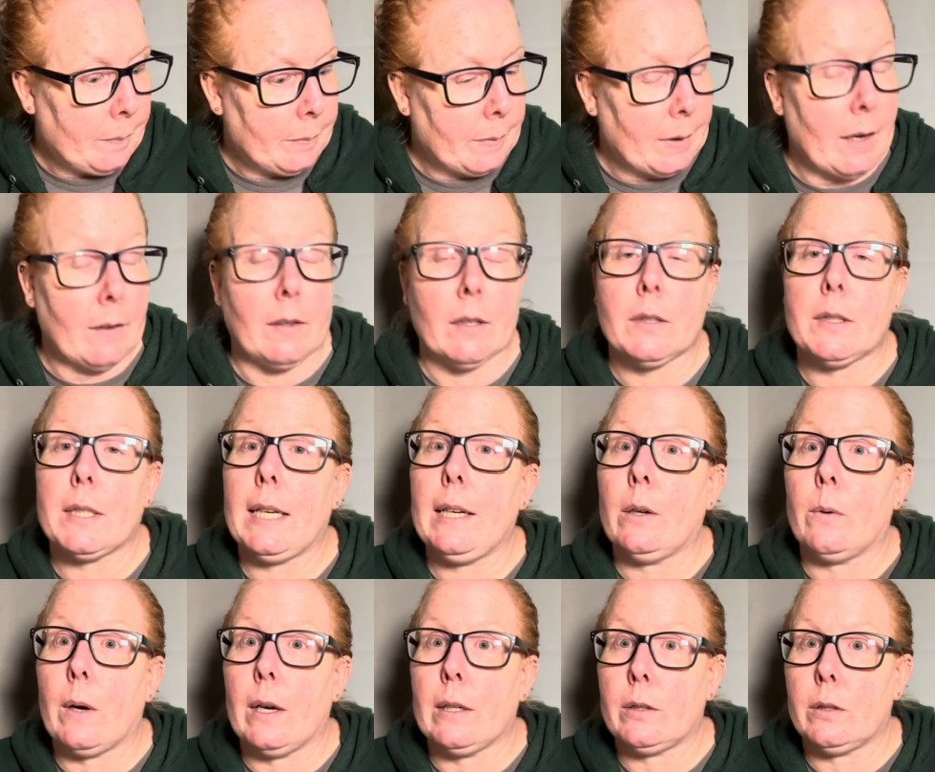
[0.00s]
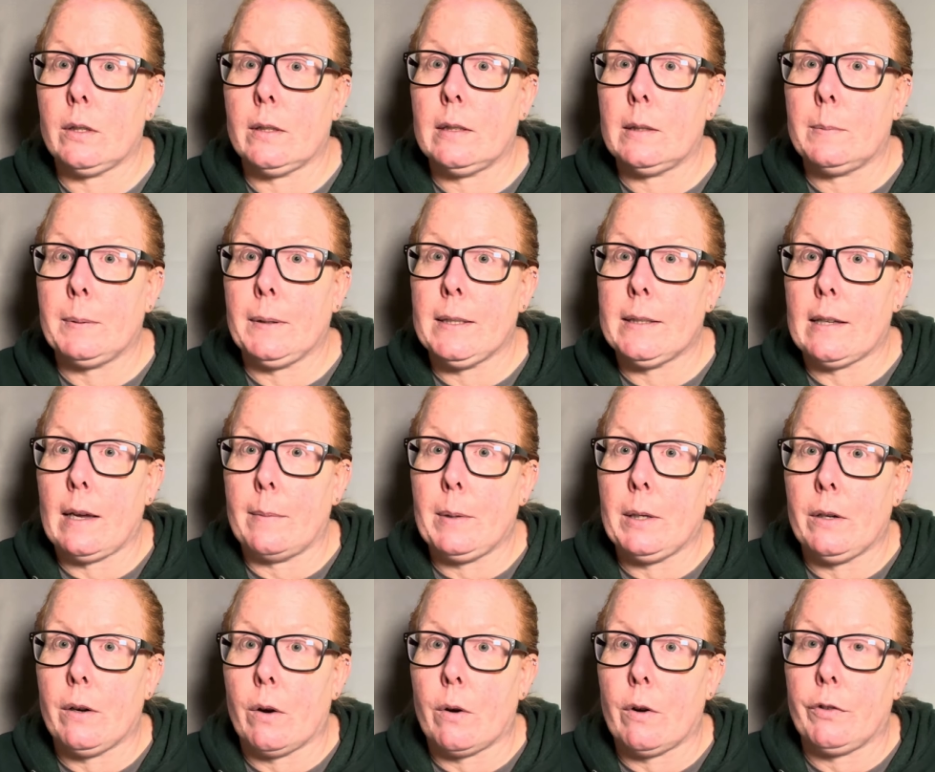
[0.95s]
If there's any questions, please let me
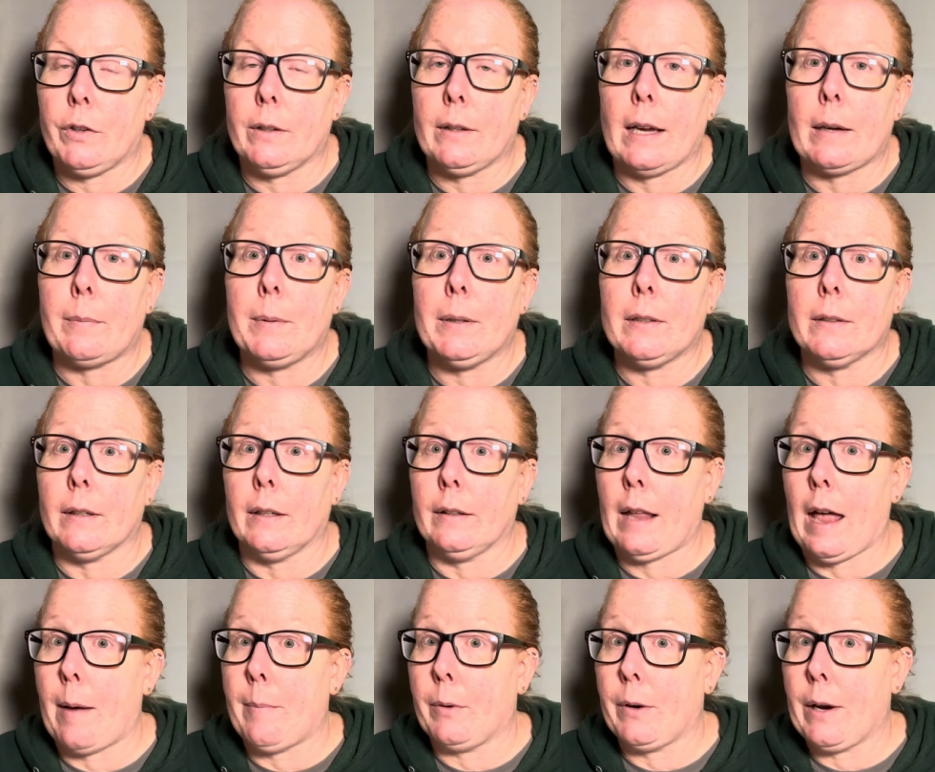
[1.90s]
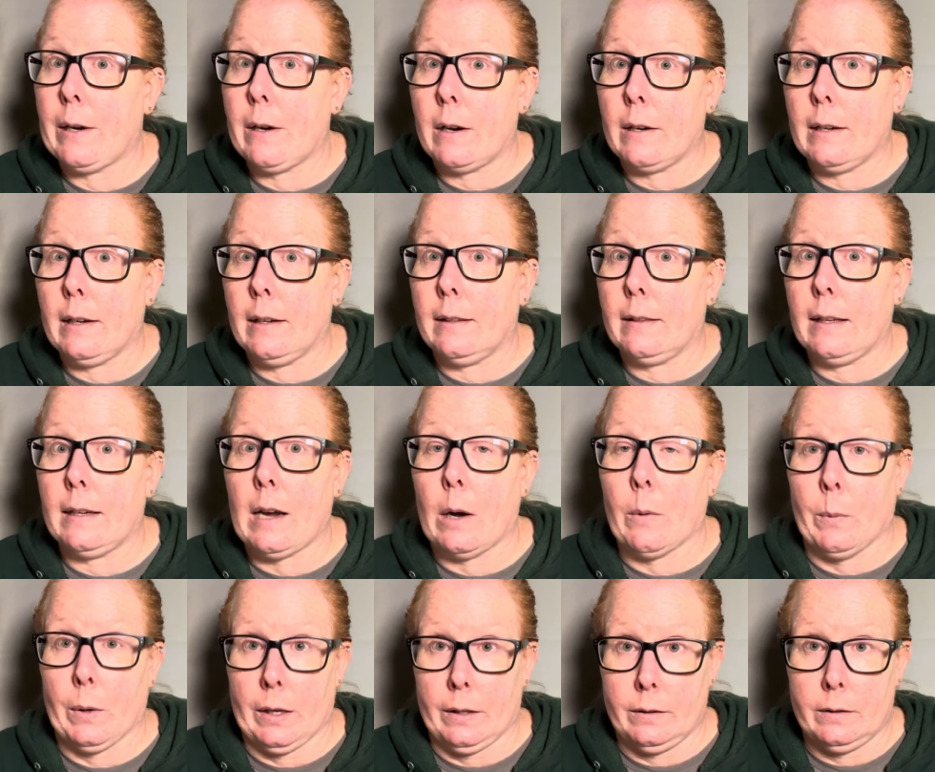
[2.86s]
know. If you'd like me to elaborate on anything, I
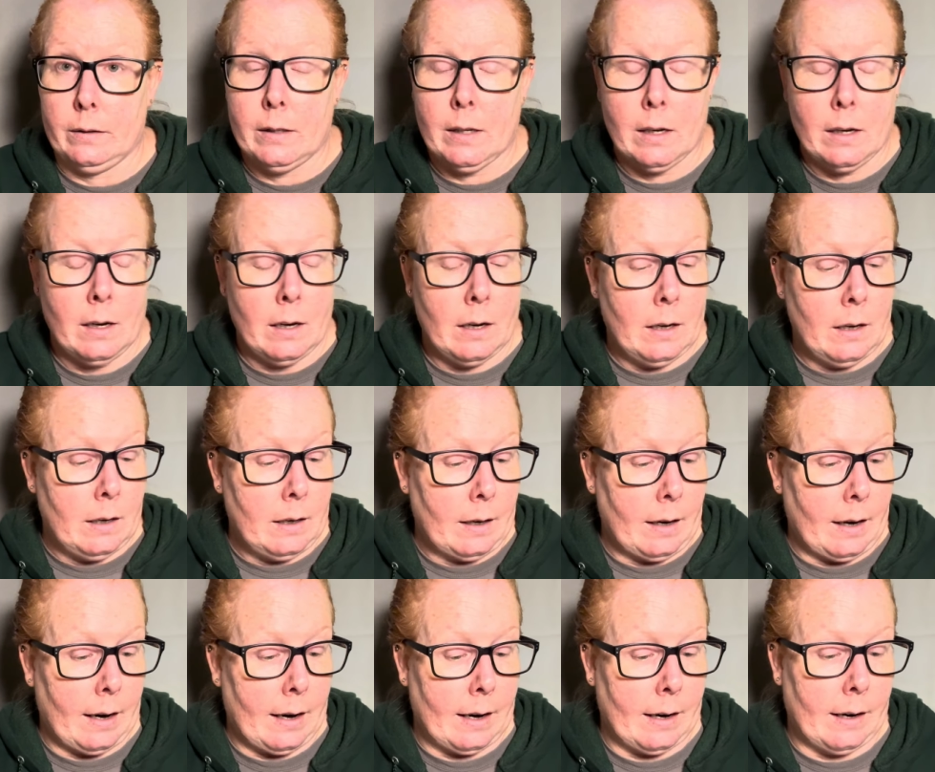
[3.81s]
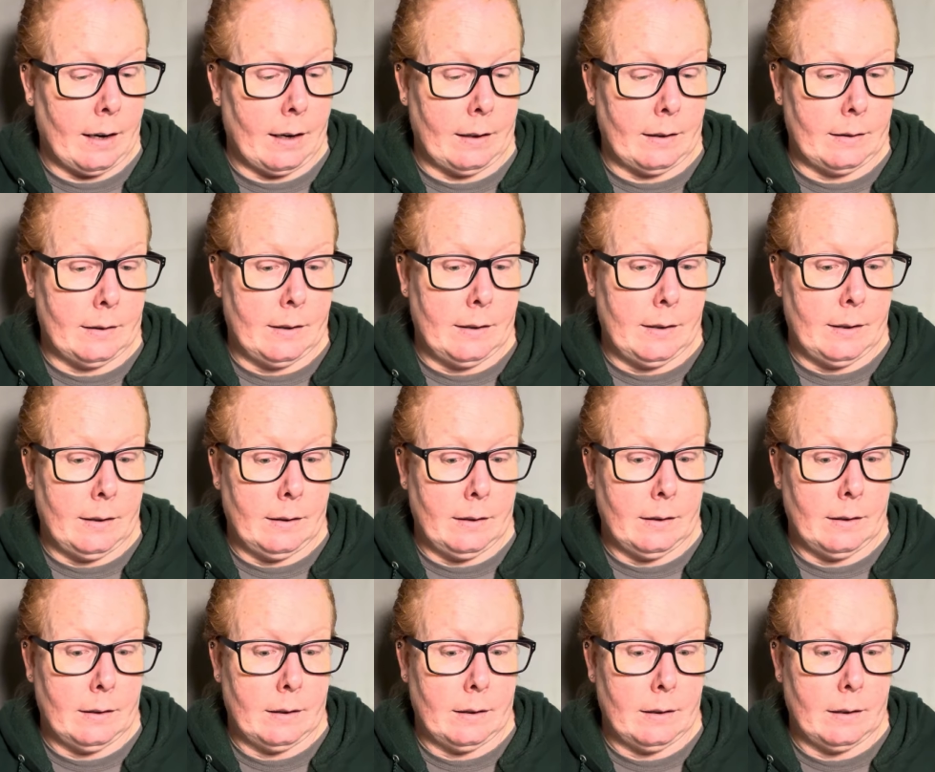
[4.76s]
will. And
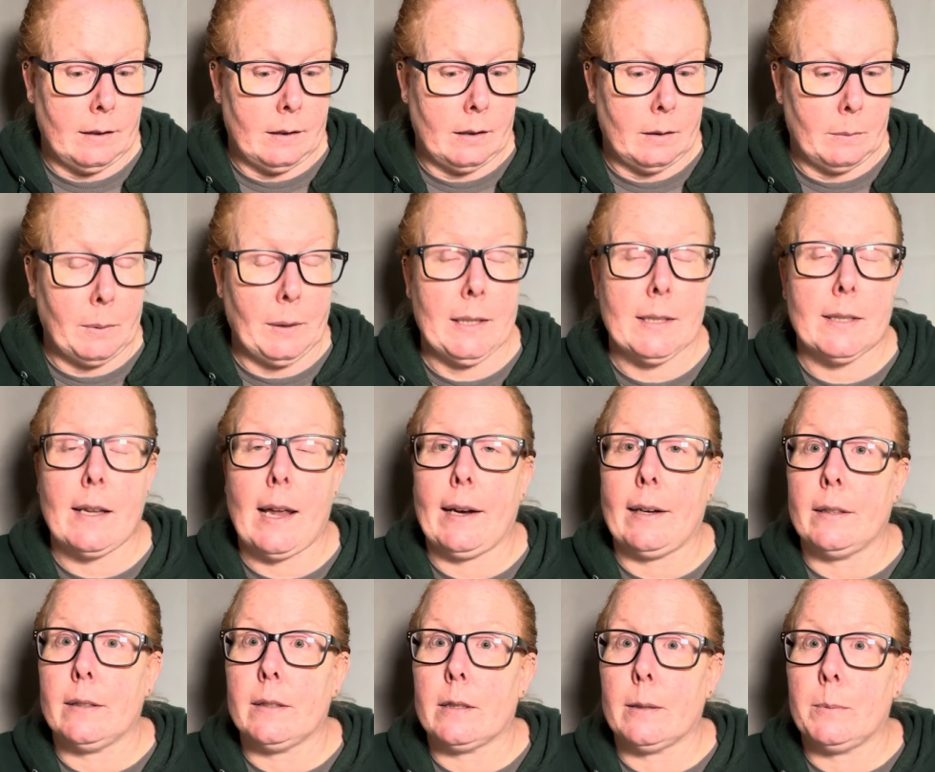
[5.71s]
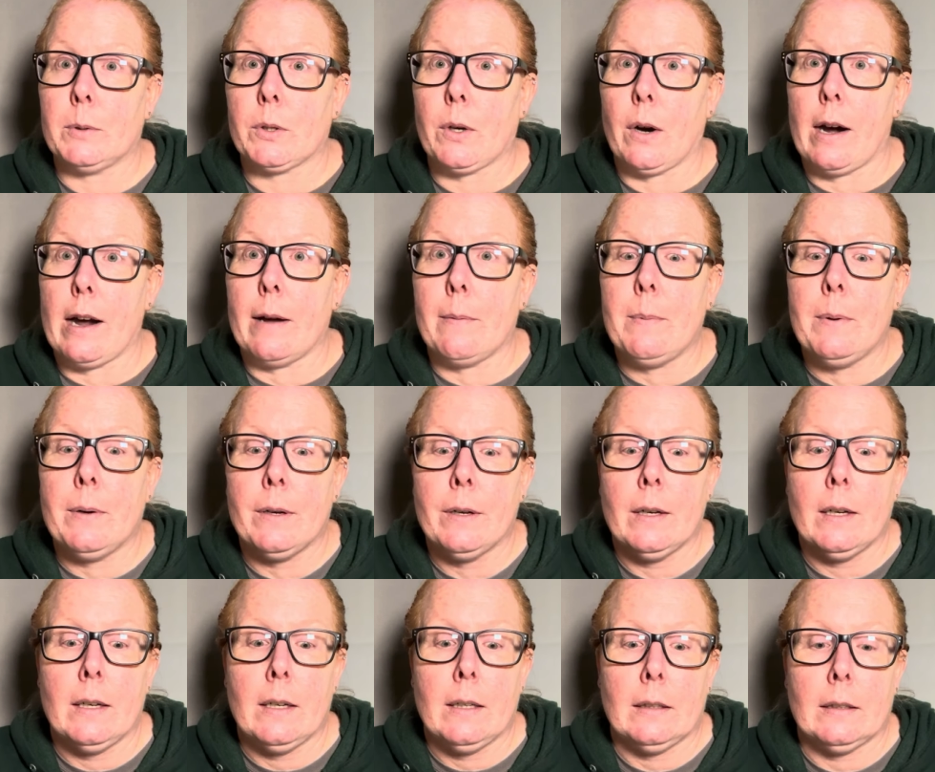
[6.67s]
please like and subscribe.
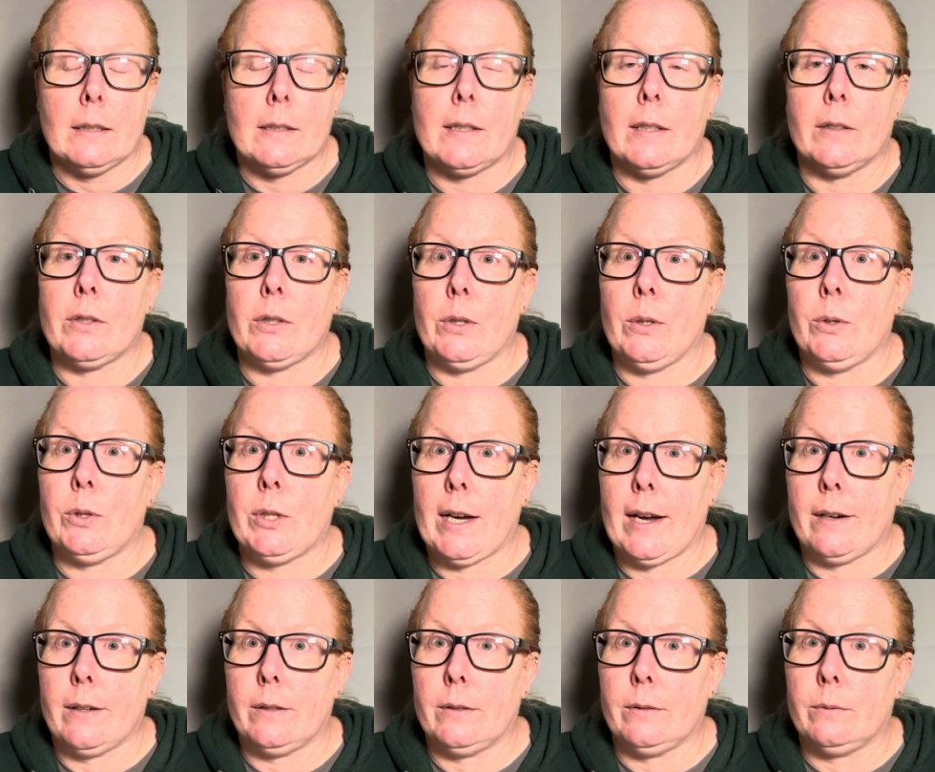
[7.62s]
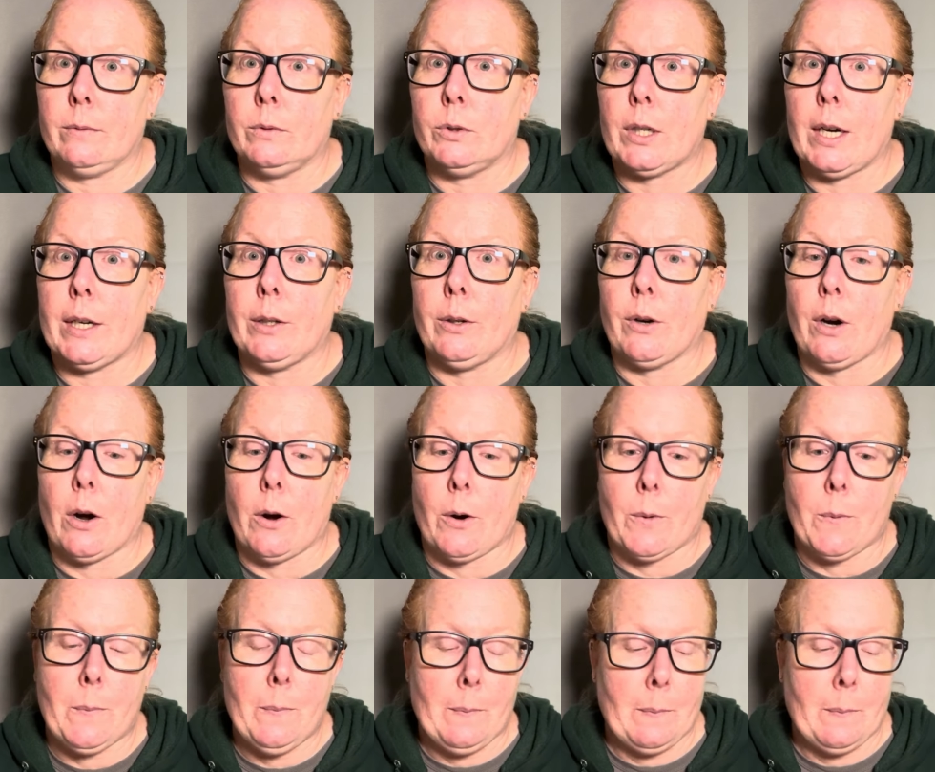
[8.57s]
This is a new channel, I'm trying to grow.